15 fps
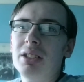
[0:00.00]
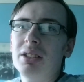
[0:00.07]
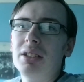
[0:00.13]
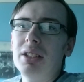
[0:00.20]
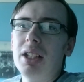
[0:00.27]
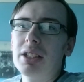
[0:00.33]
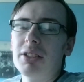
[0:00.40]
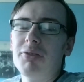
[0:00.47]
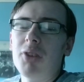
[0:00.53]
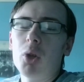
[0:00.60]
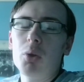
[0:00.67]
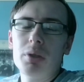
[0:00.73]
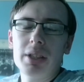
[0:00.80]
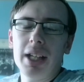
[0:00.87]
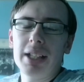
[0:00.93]

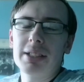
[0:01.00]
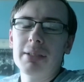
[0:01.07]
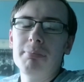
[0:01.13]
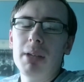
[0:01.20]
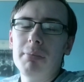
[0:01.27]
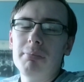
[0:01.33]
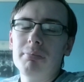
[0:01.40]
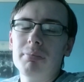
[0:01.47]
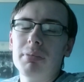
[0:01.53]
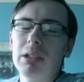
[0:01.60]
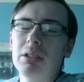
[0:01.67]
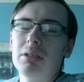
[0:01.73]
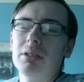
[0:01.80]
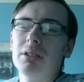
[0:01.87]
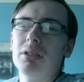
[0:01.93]
a
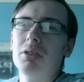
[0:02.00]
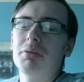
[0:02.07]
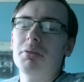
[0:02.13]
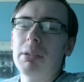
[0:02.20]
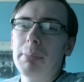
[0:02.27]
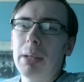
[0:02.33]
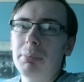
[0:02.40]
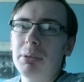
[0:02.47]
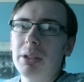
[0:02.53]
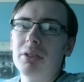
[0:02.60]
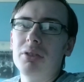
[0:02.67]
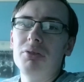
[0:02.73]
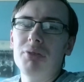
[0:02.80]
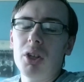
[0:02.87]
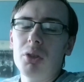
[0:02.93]
member of the public
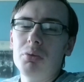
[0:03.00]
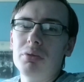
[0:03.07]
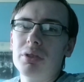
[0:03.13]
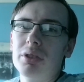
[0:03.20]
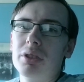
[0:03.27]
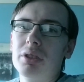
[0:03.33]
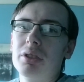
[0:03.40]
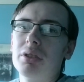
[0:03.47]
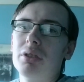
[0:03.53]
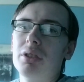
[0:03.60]
who votes,